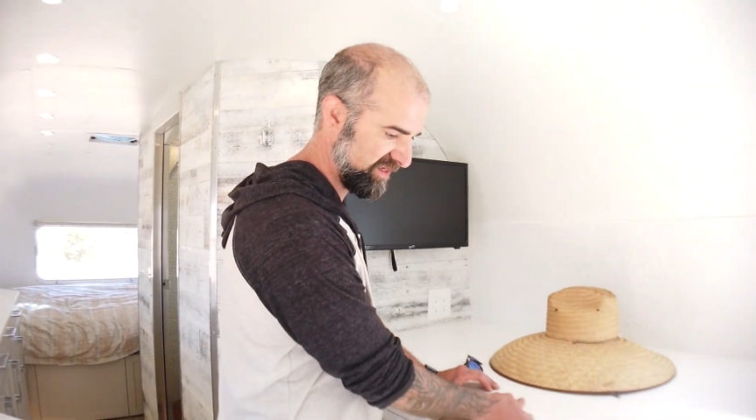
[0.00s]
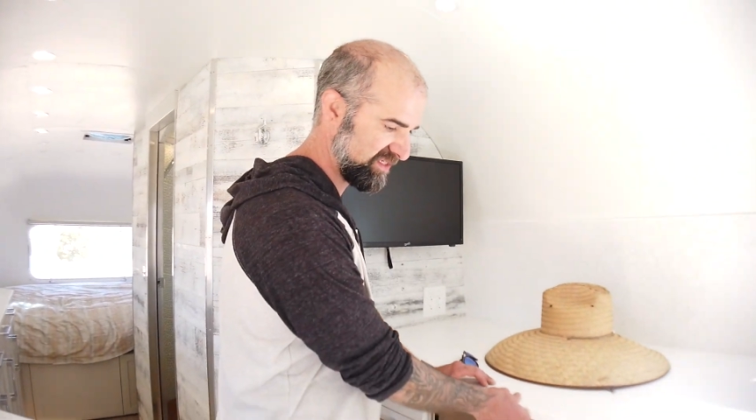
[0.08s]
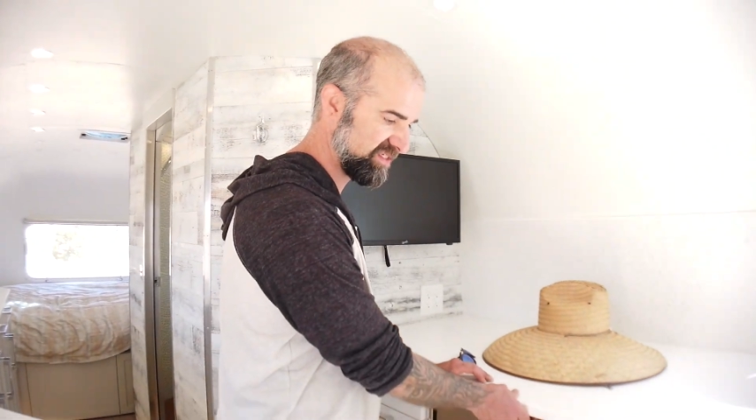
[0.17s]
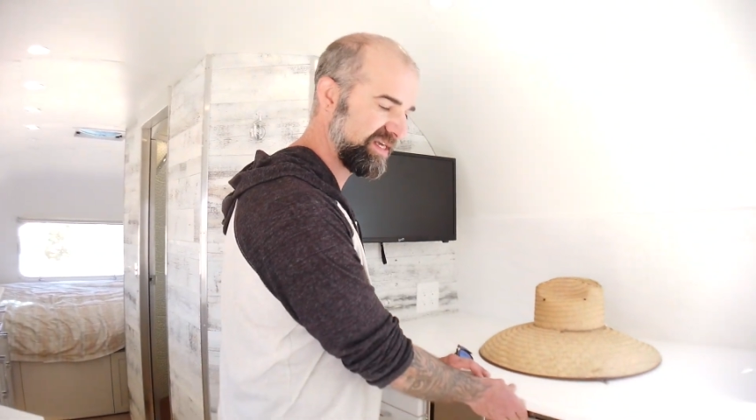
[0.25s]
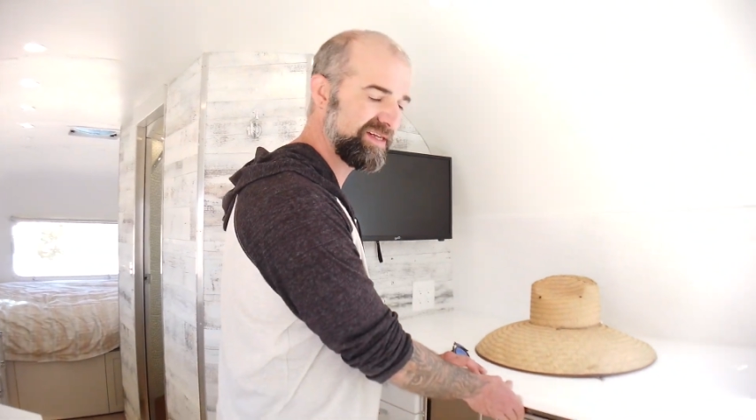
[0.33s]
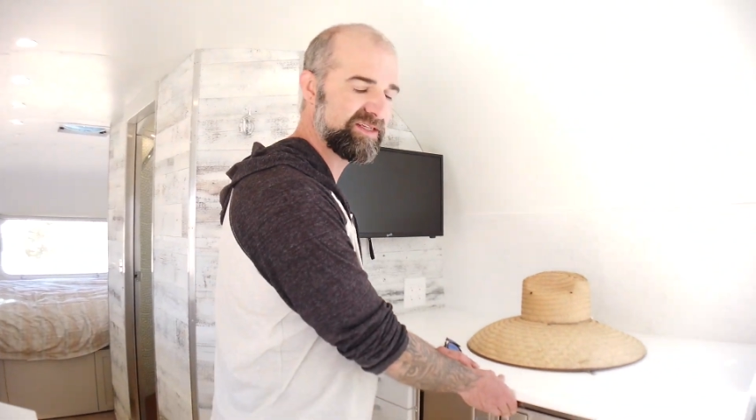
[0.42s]

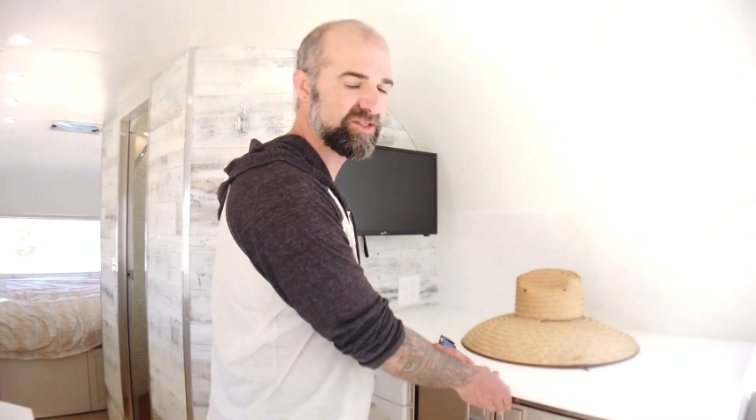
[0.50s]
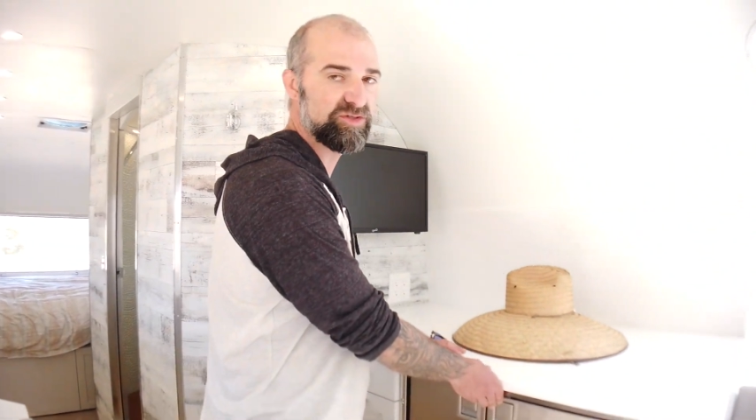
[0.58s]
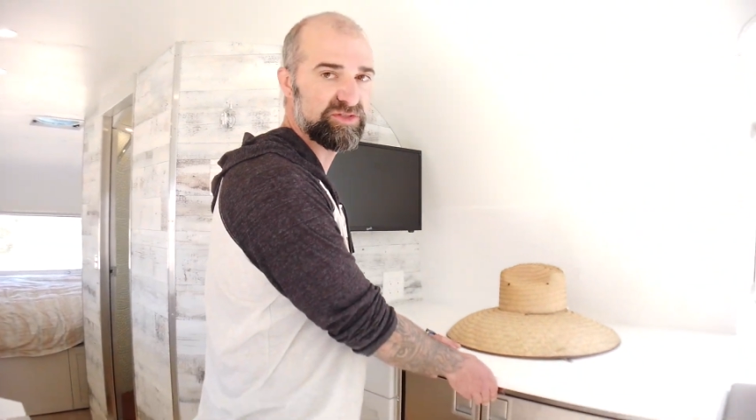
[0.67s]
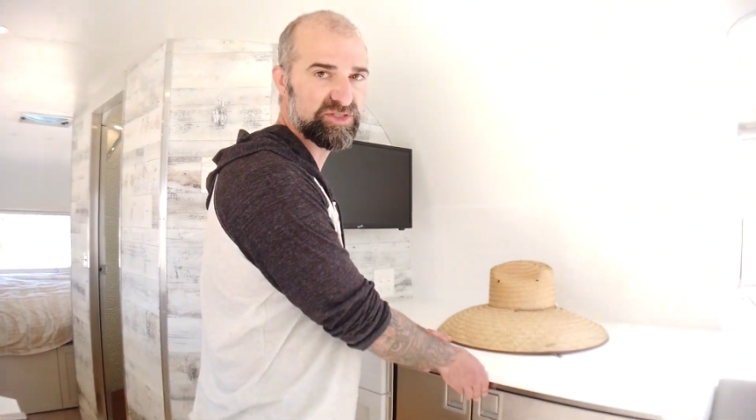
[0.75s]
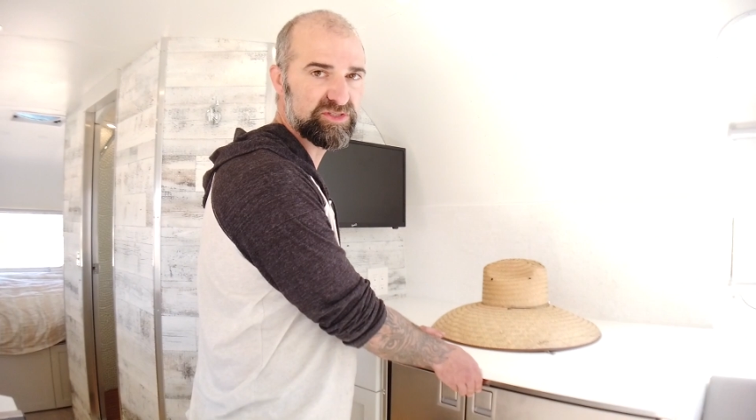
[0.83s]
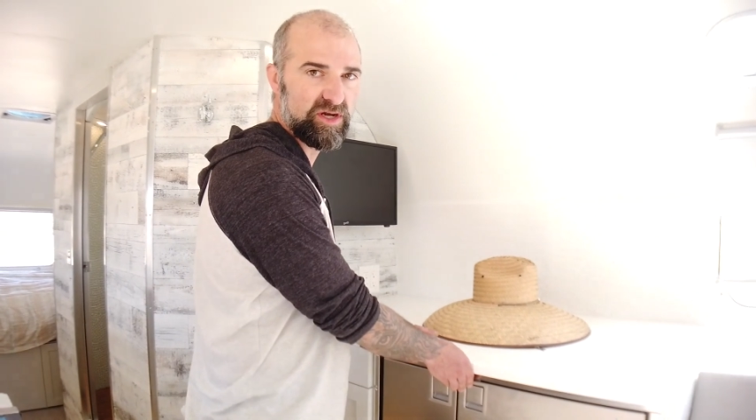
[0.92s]
excited
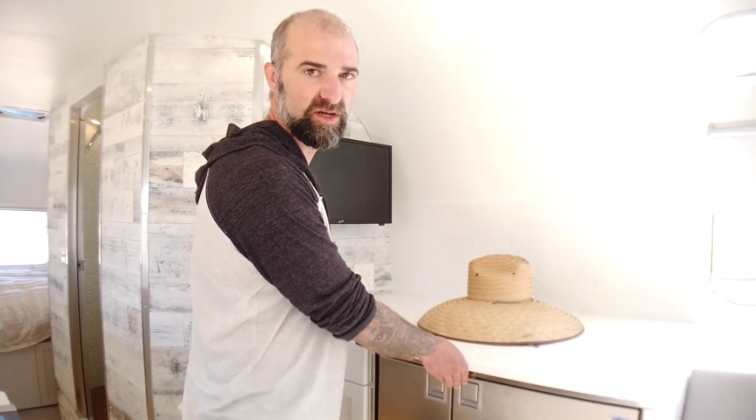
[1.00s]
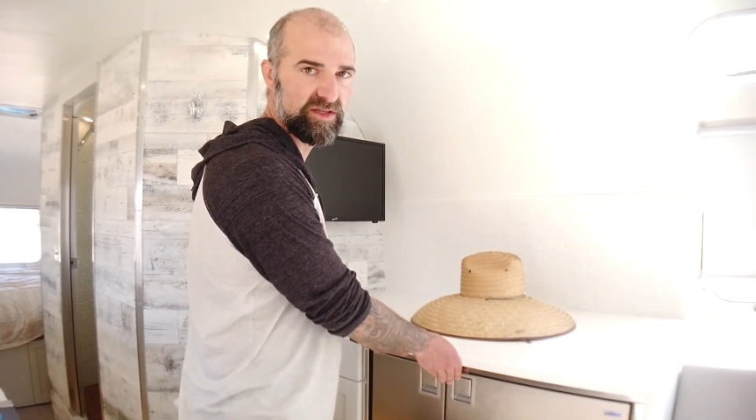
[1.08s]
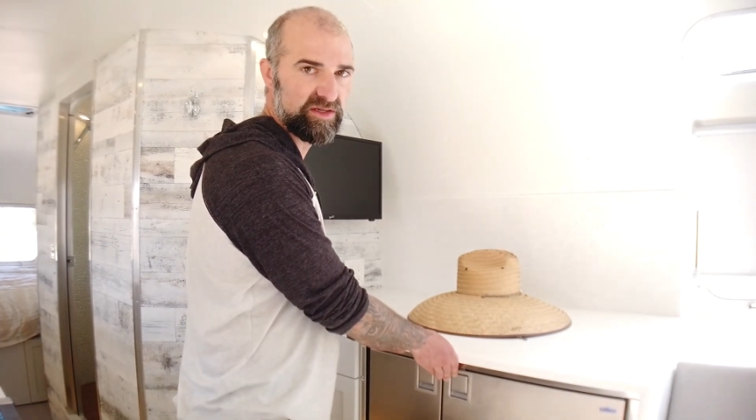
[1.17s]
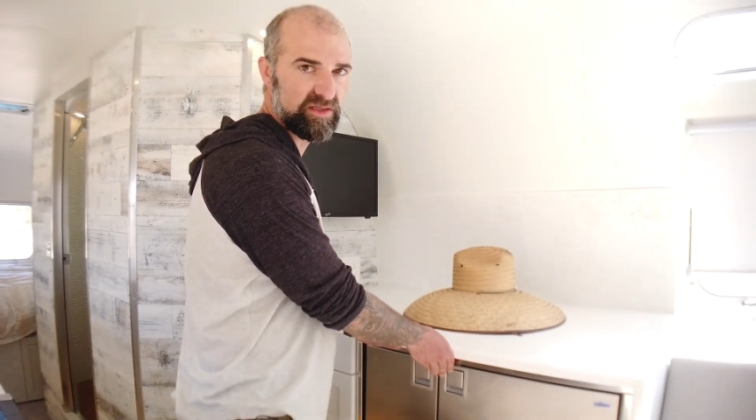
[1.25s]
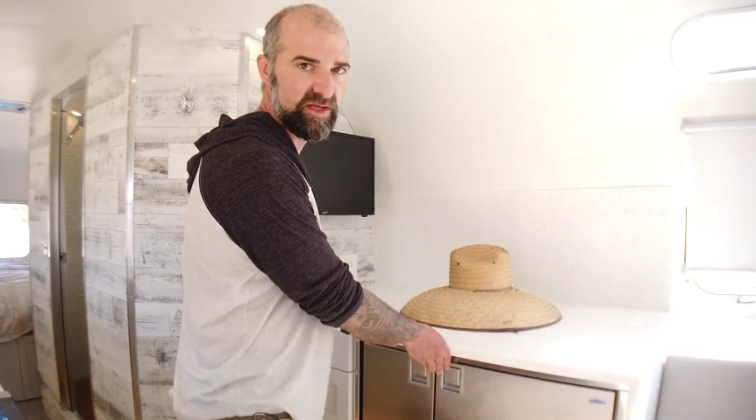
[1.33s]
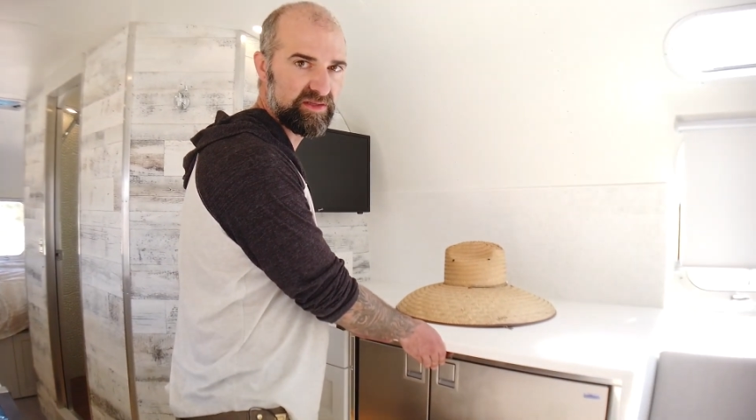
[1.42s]
to install
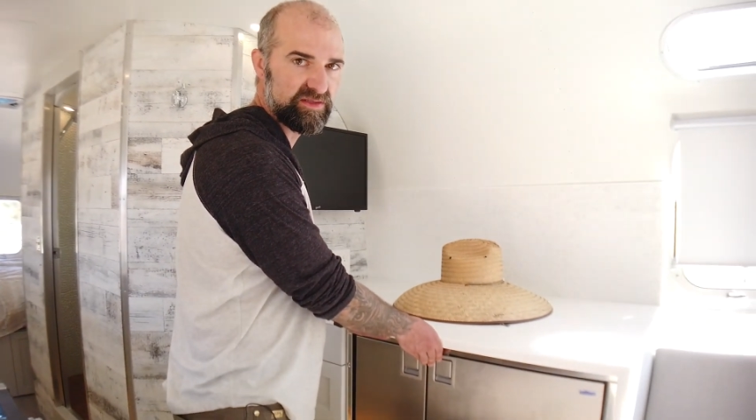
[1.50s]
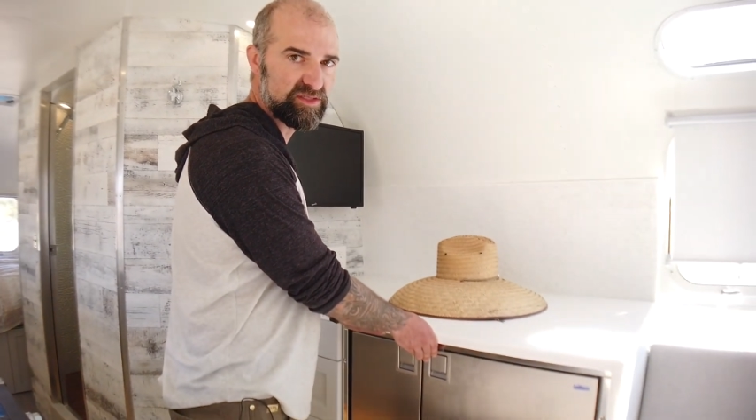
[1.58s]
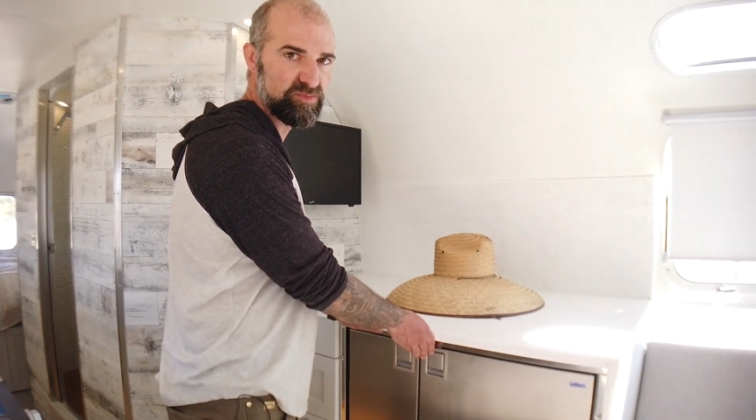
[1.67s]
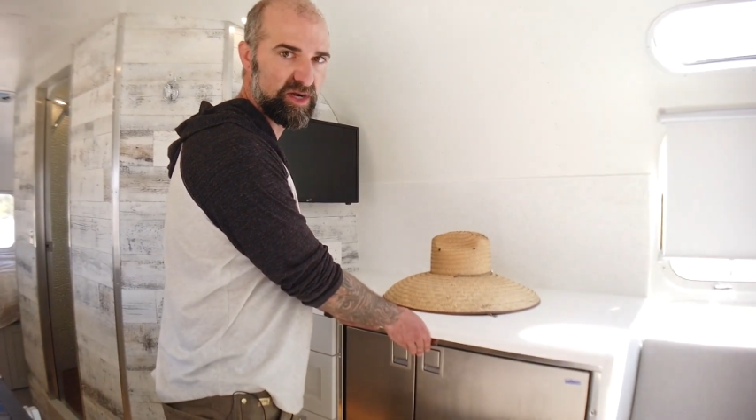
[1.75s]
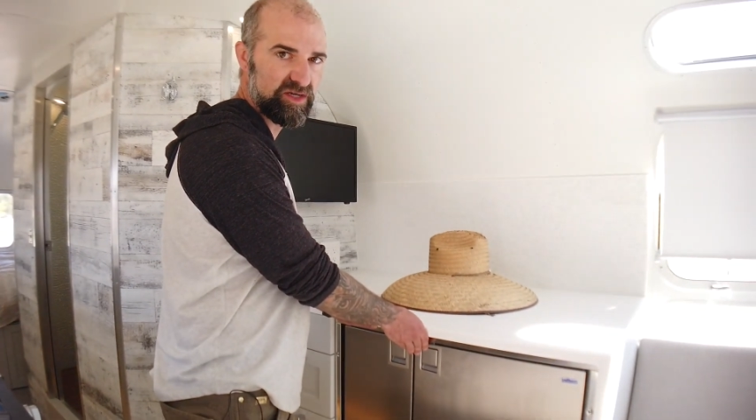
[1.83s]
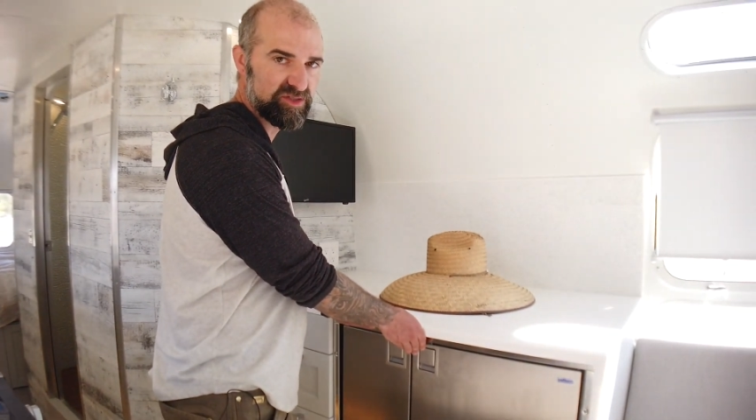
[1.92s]
on a lot of
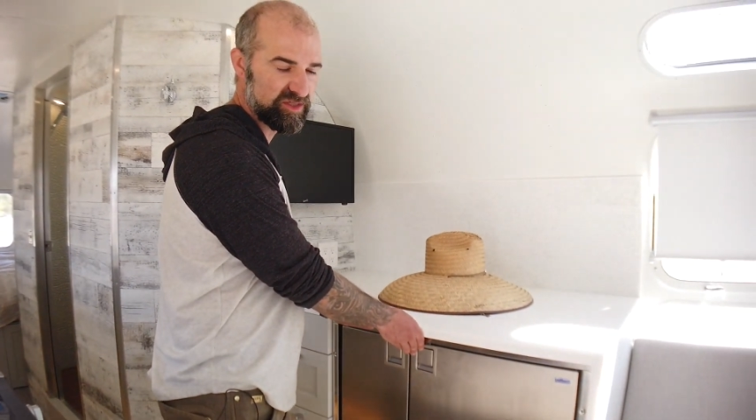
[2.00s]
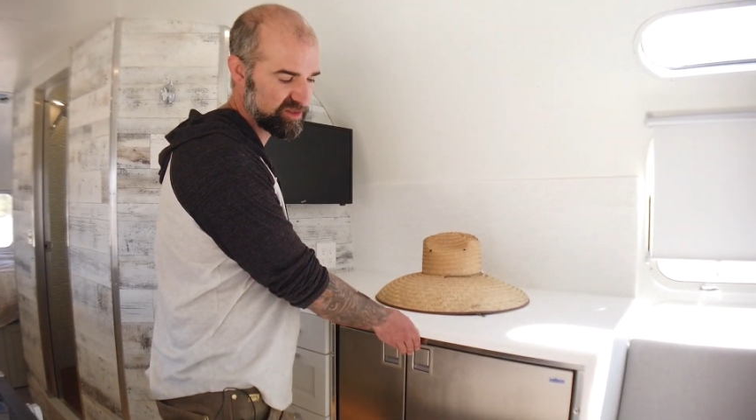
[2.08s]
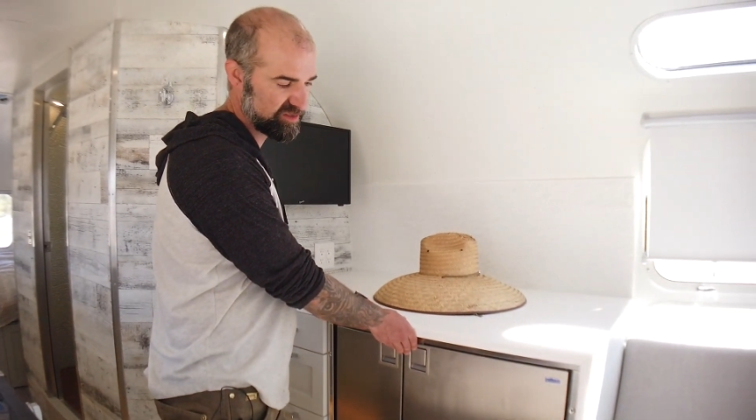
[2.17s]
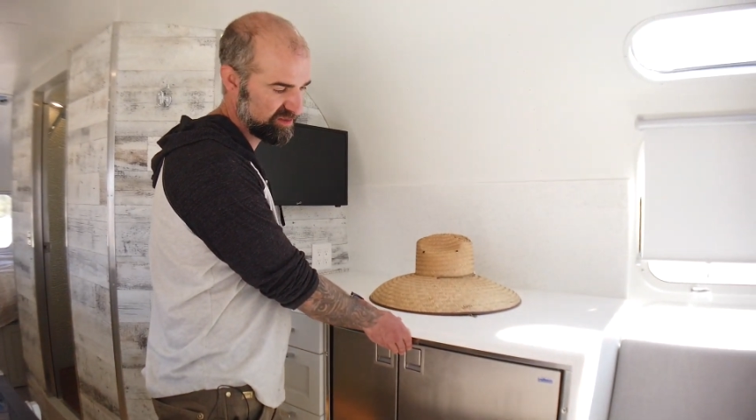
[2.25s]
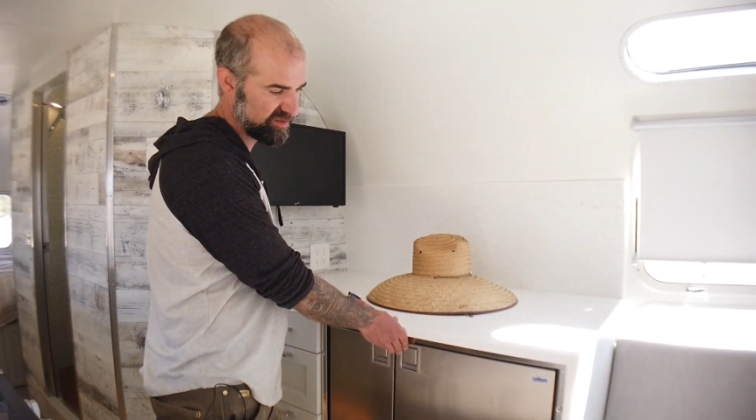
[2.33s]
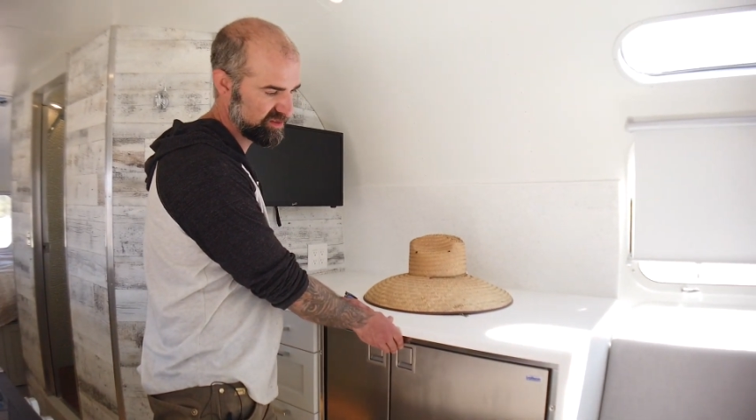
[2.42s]
these
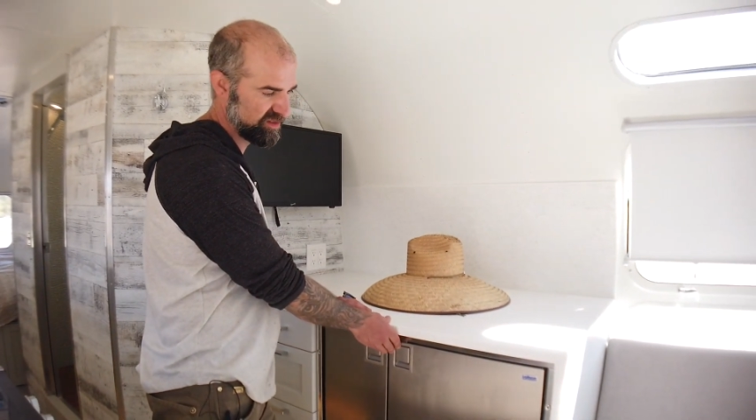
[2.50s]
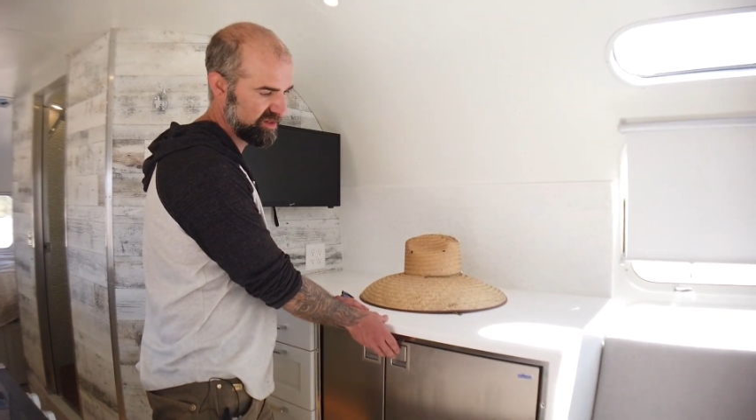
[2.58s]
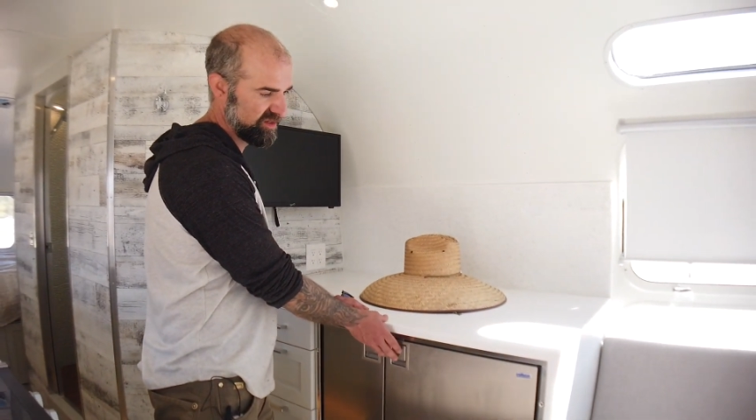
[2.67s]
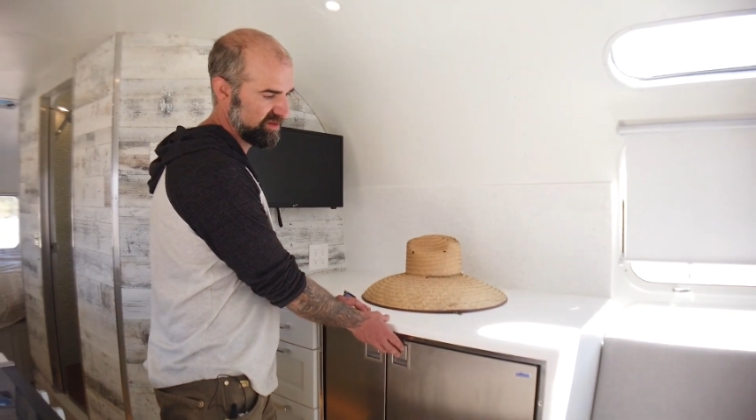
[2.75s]
projects is